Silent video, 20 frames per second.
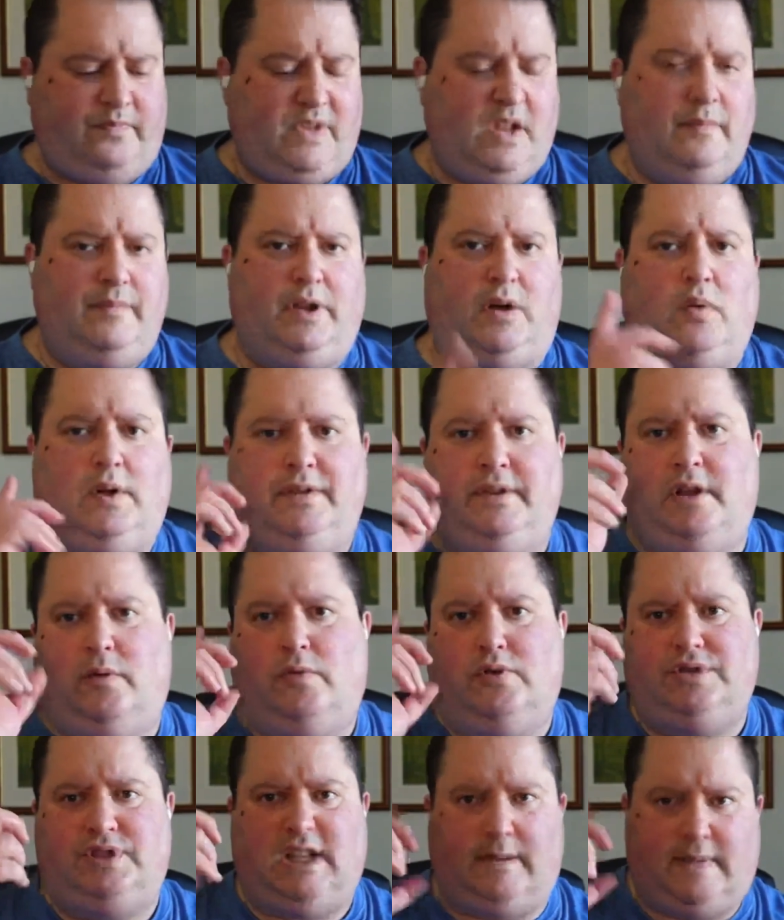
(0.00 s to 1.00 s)
But one thing I
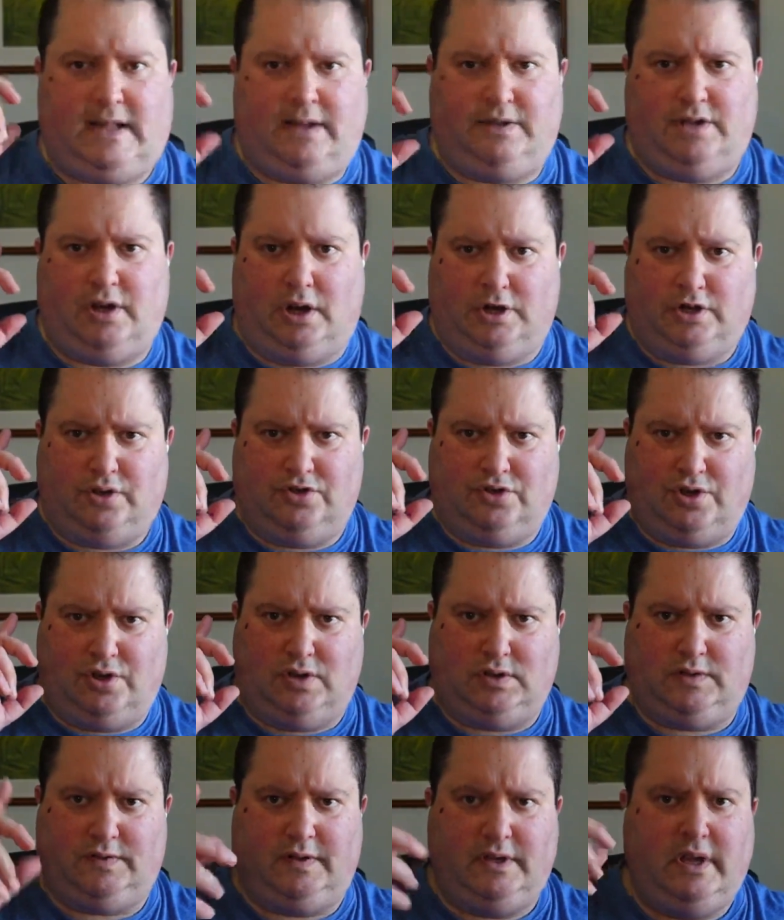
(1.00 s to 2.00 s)
will say about touch
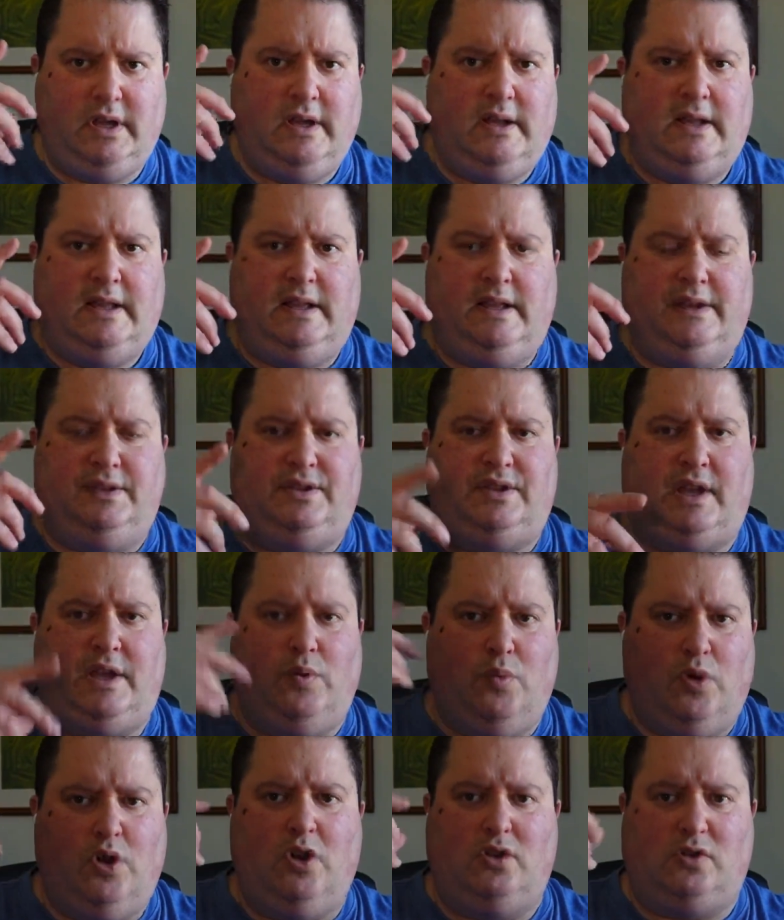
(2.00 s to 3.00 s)
controls is they
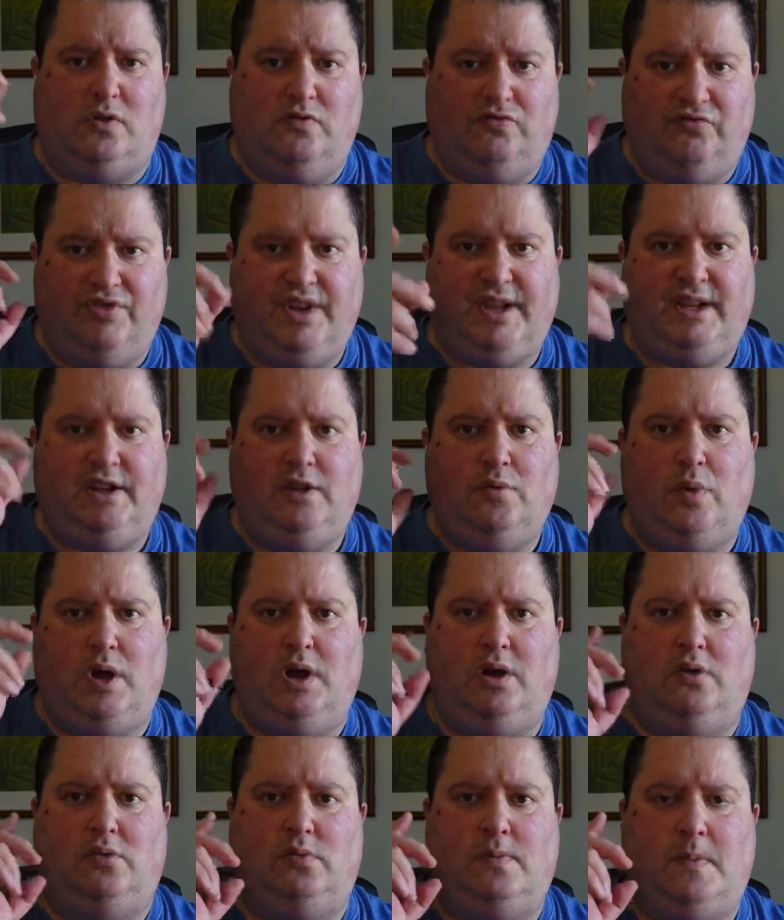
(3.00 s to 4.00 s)
work really
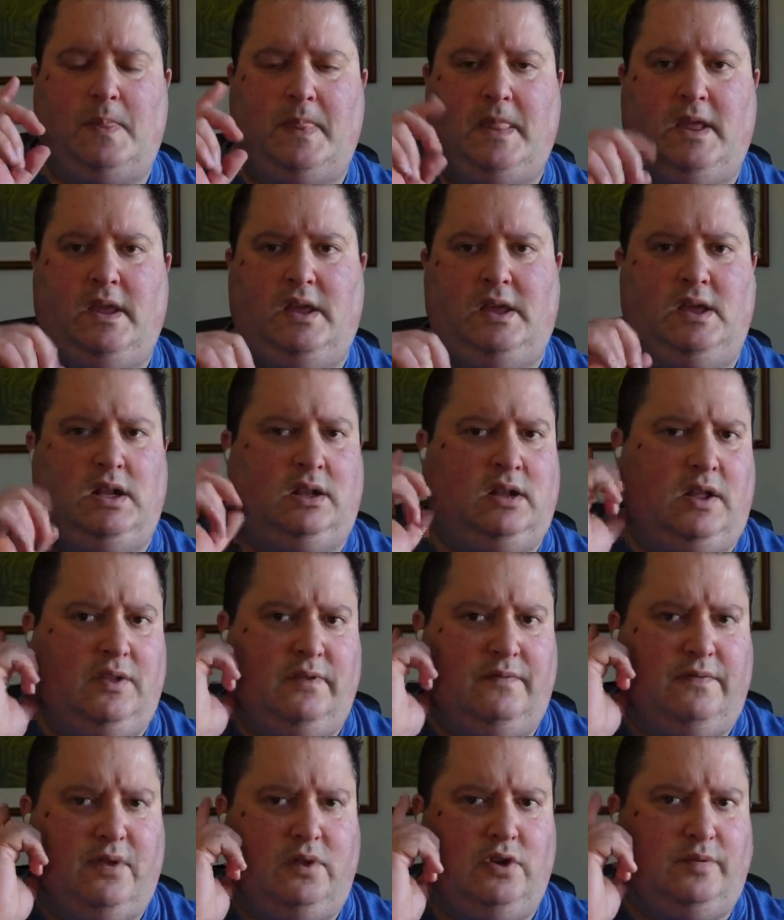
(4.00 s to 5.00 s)
well. Like the
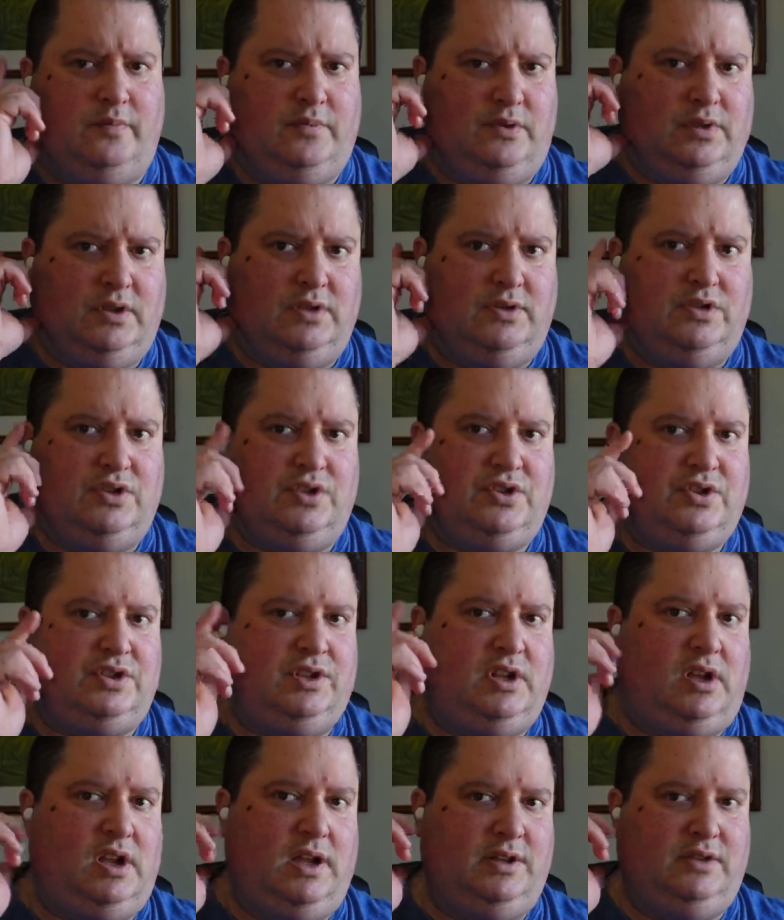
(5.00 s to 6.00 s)
volume, you can just
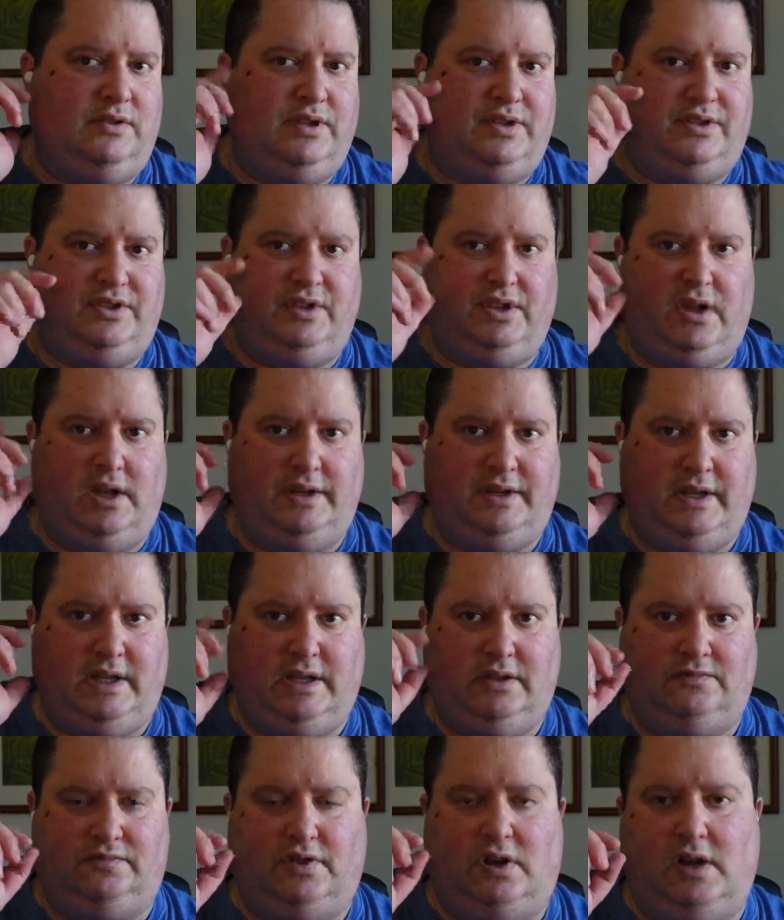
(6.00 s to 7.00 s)
slide this side here,
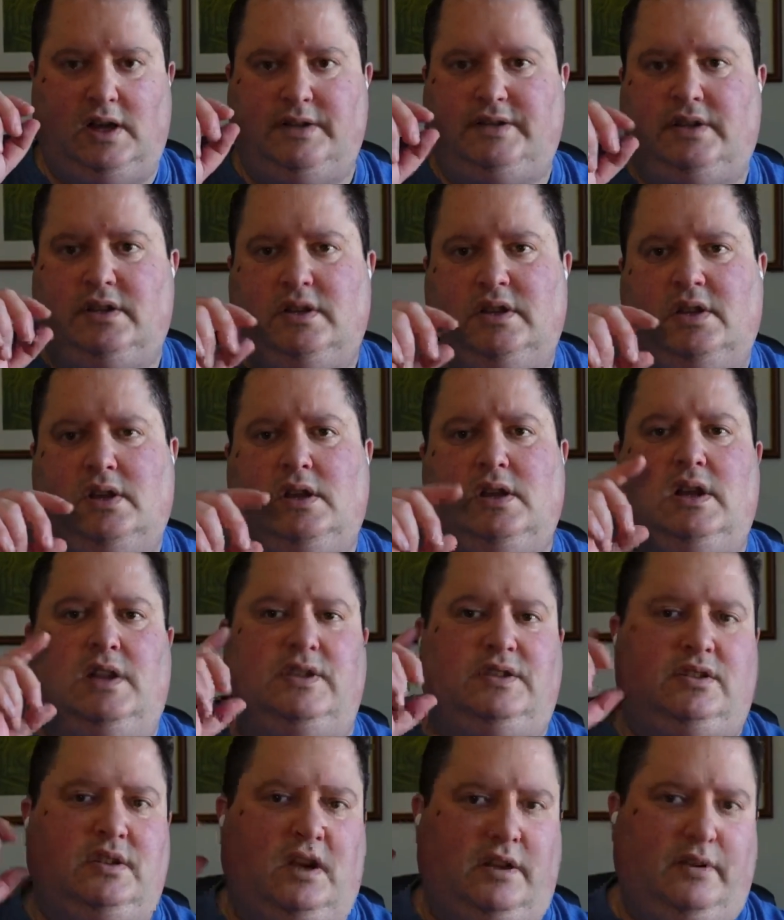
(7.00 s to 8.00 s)
the right, and
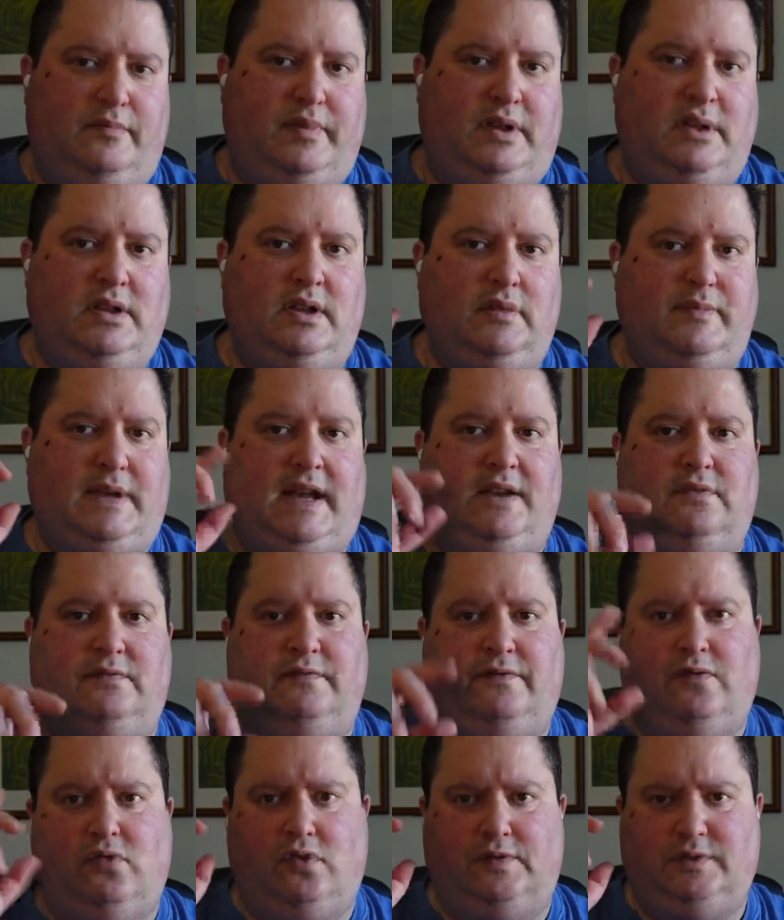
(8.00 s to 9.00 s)
slide it back and
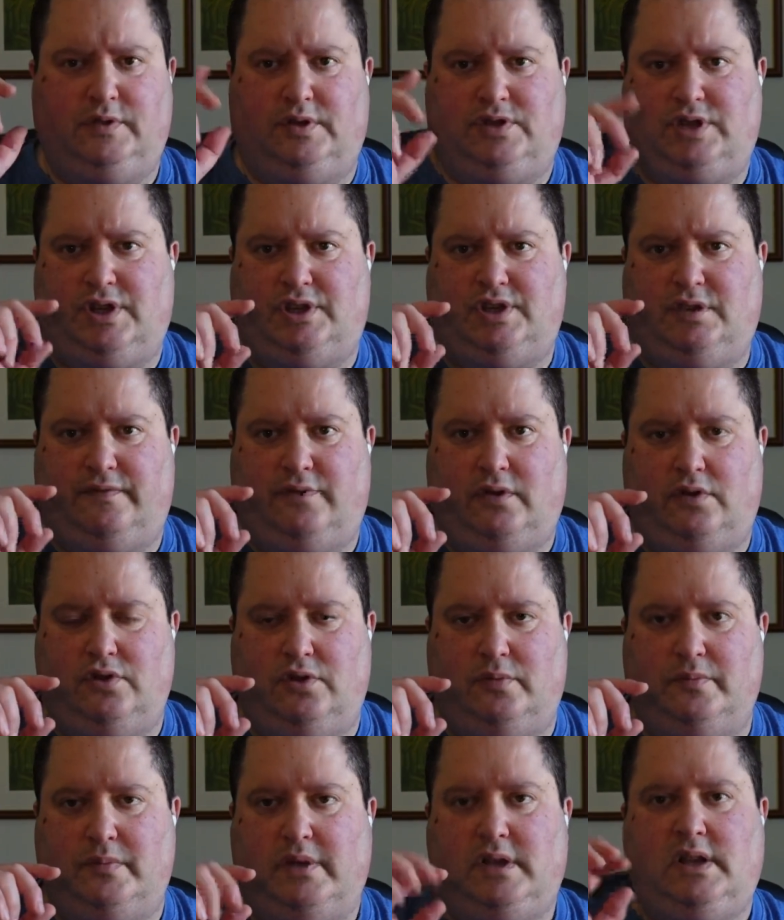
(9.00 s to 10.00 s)
forth to adjust the
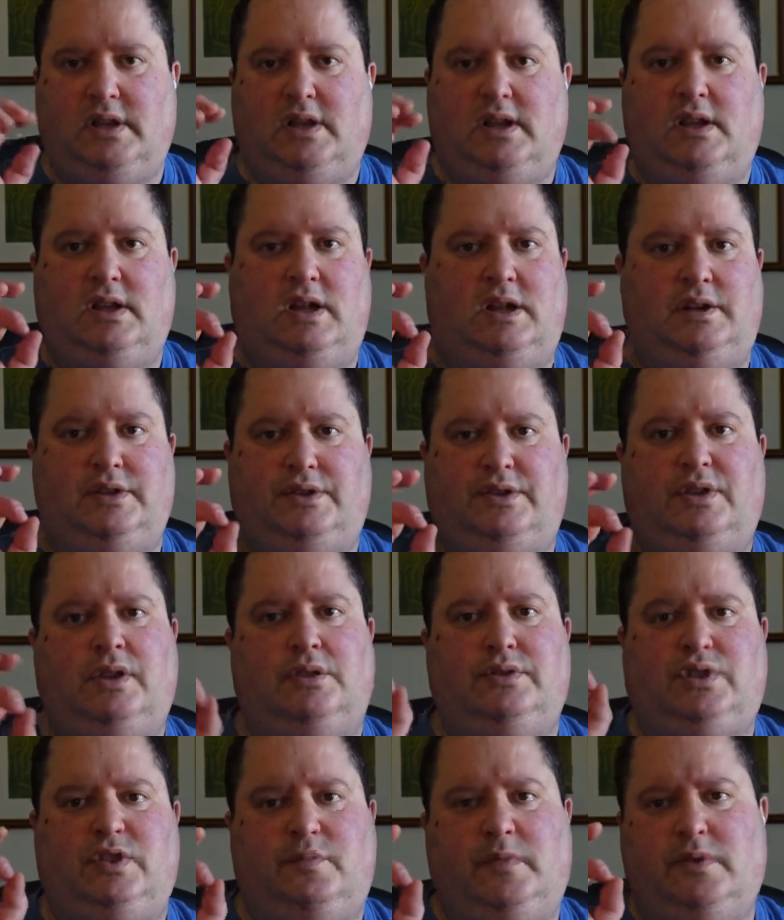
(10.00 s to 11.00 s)
volume, and it's so
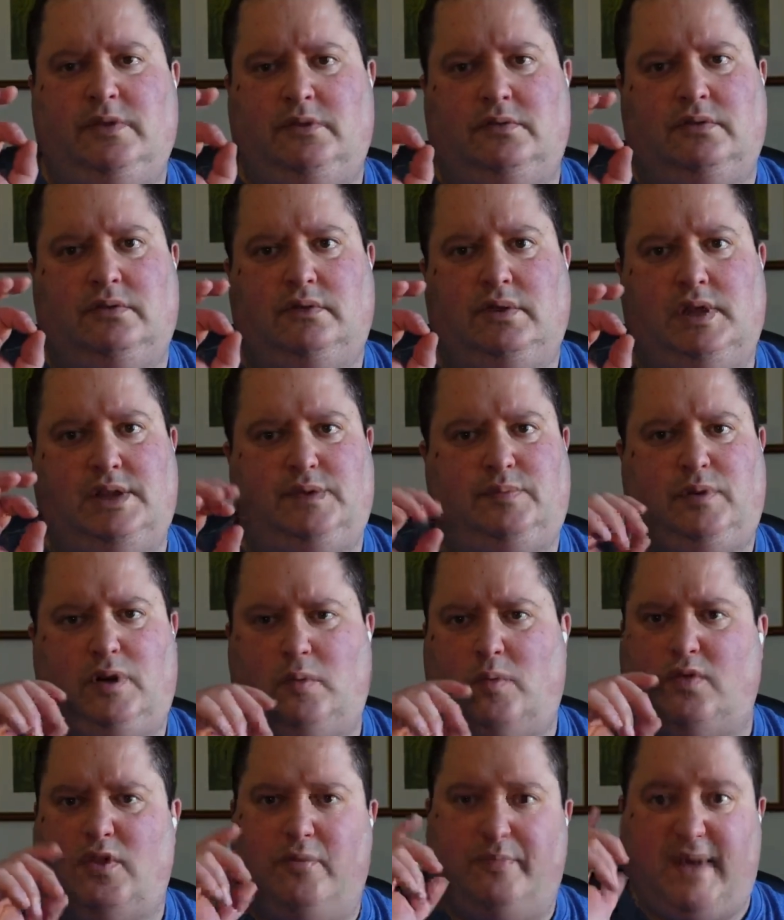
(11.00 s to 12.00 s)
smooth. It's probably
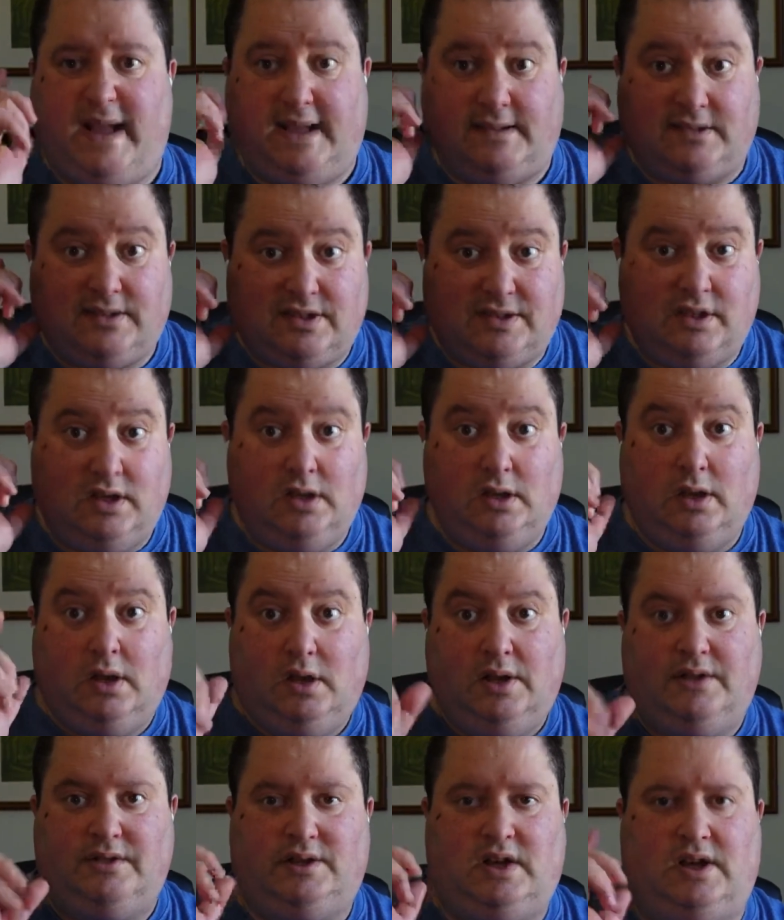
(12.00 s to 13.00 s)
one of the best
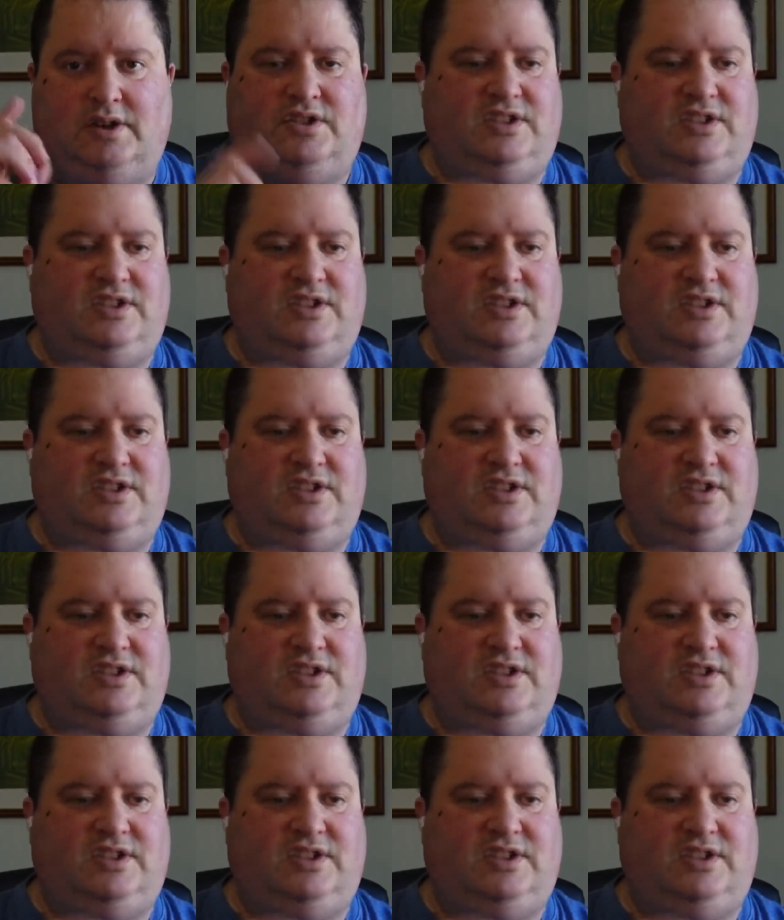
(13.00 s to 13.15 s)
touch